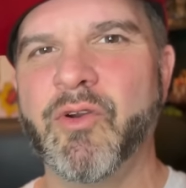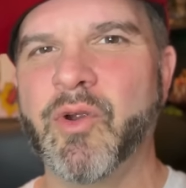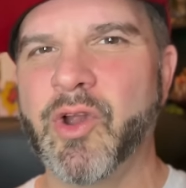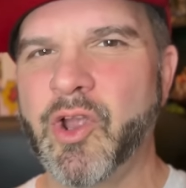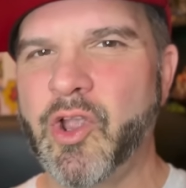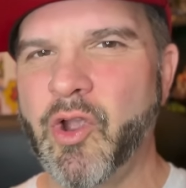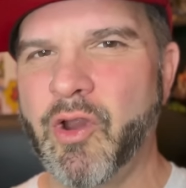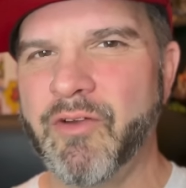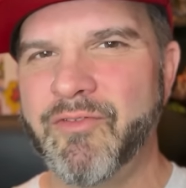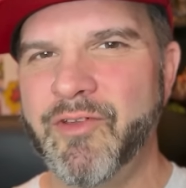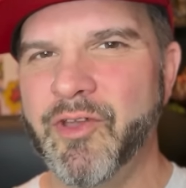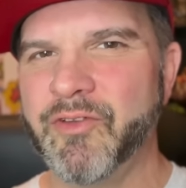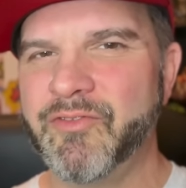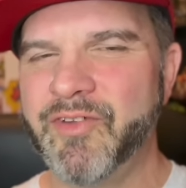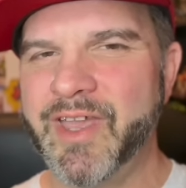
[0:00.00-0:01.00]
or a
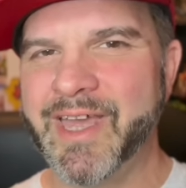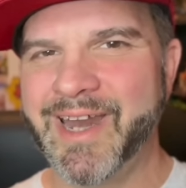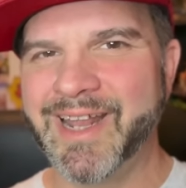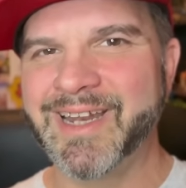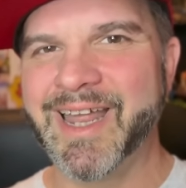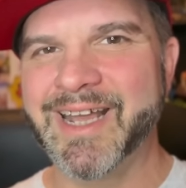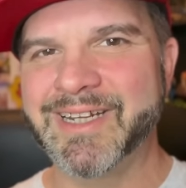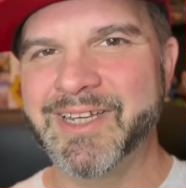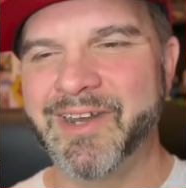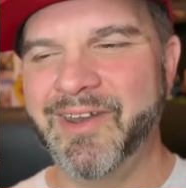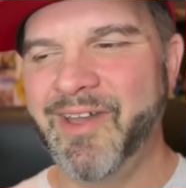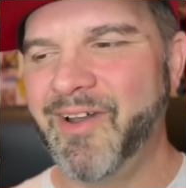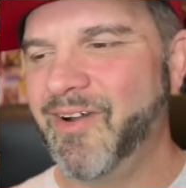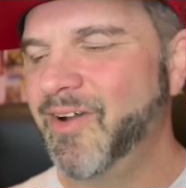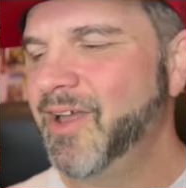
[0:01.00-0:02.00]
Garfield fan. I'd like to
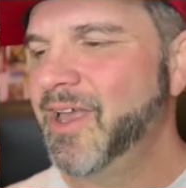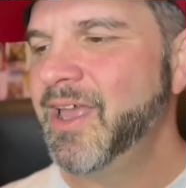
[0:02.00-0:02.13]
know.